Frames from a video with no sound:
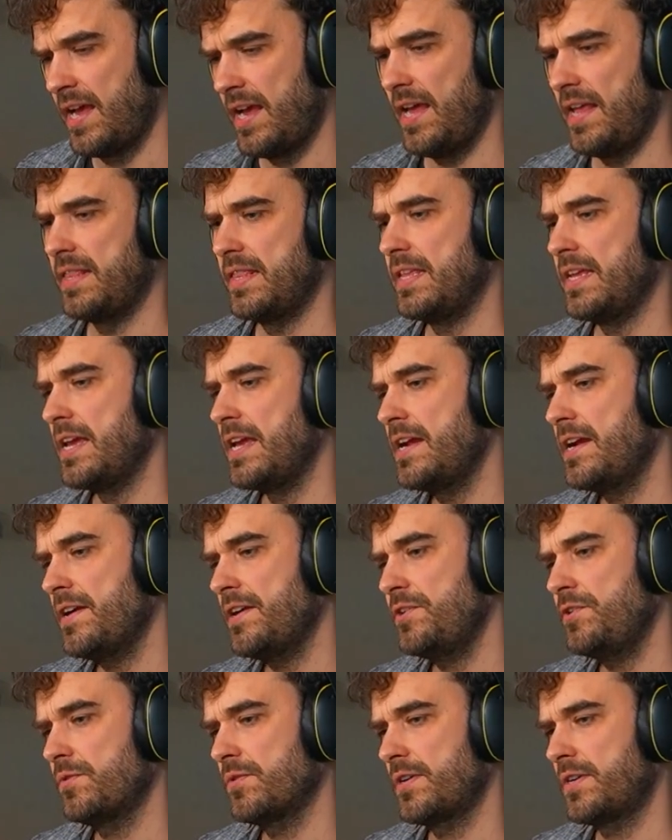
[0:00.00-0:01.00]
And here
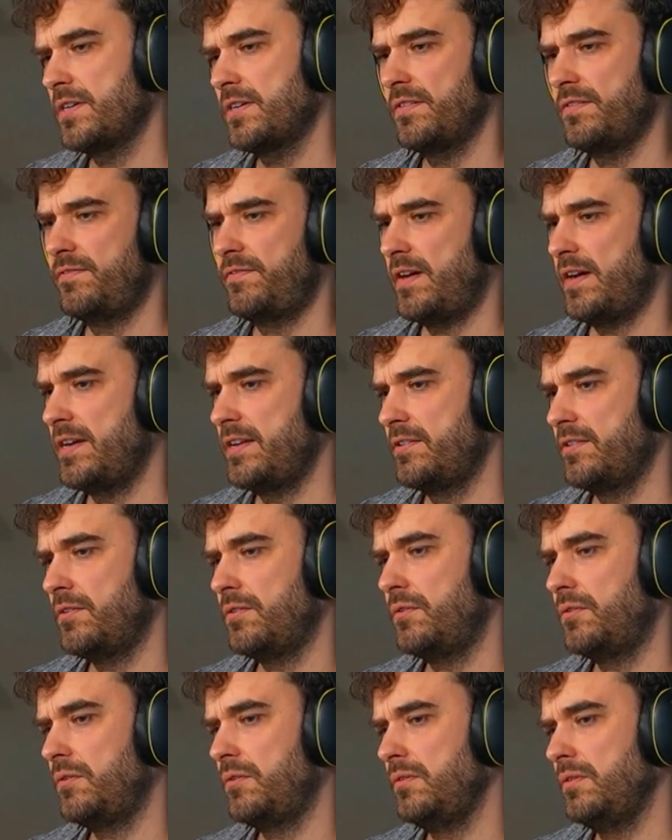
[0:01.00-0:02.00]
you are going to find
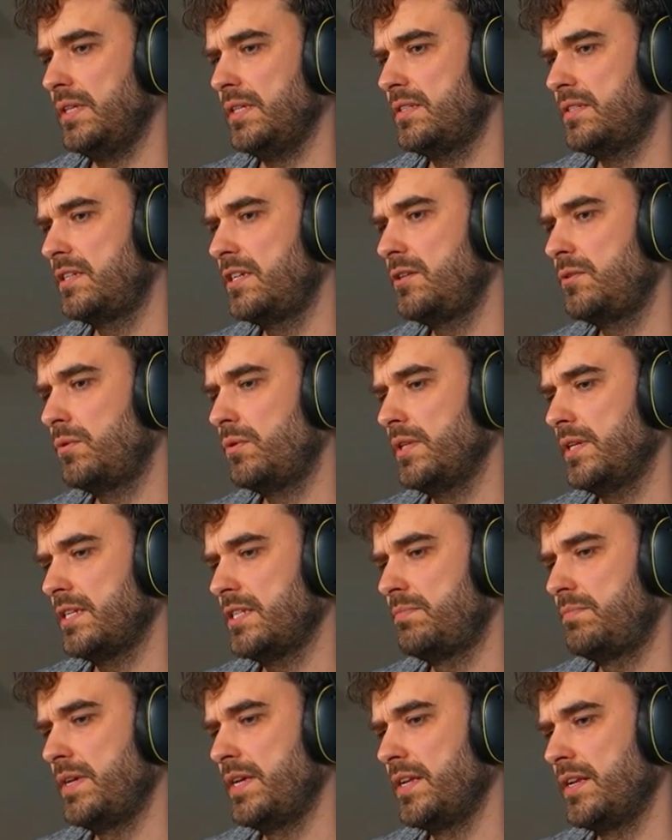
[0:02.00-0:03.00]
all that SQL that
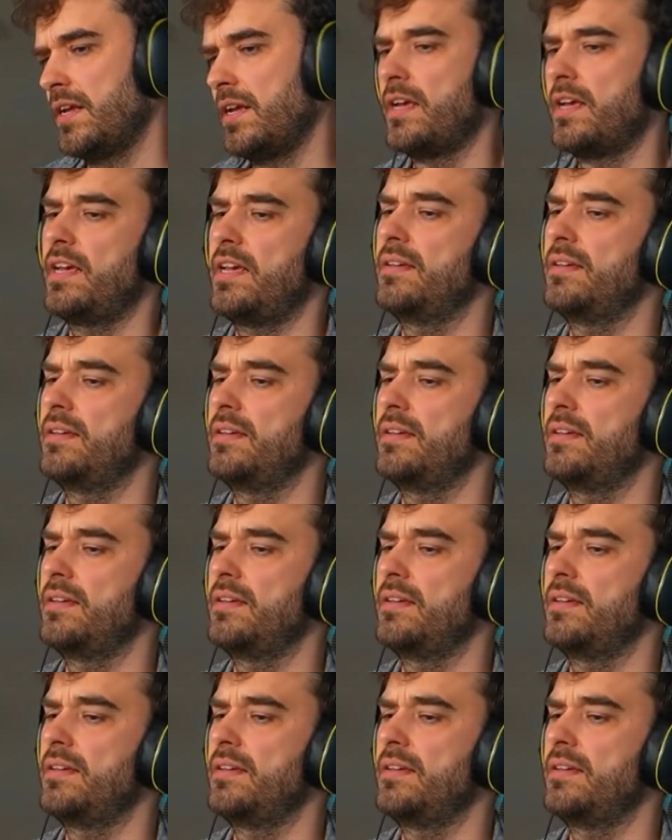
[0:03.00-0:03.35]
has been